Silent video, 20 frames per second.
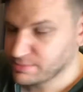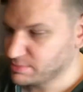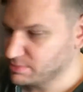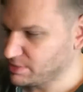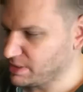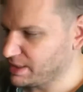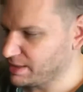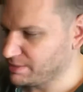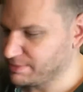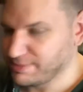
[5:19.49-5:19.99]

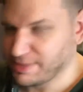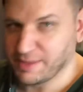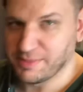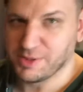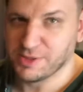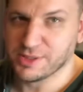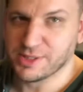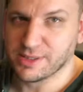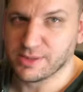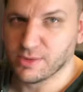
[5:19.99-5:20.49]
I'm
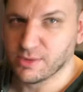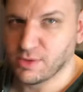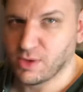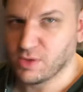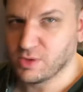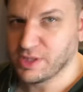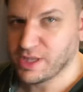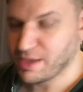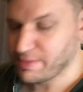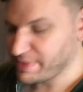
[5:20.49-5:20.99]
using whole
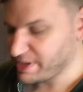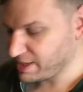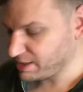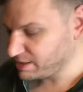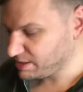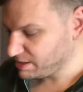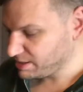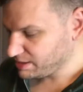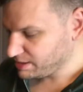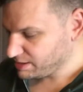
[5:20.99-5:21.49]
nutmeg
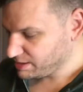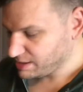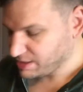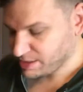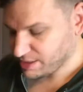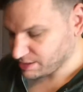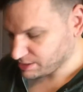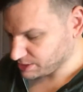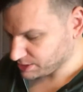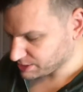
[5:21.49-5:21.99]

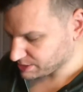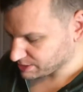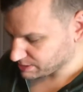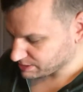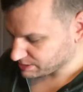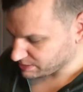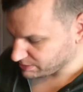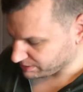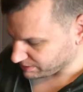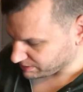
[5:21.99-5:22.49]
and just
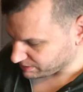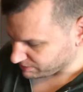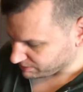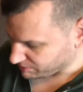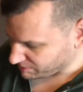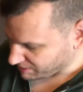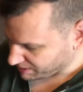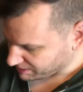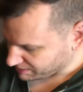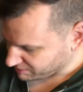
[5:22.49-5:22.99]
going to
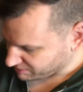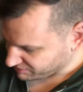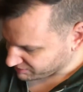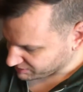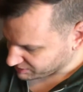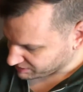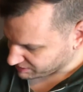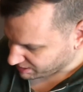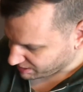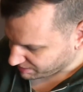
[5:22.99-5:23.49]
grate it over the
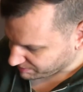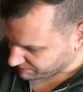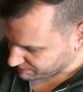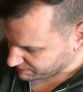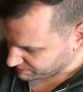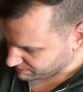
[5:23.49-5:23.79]
top.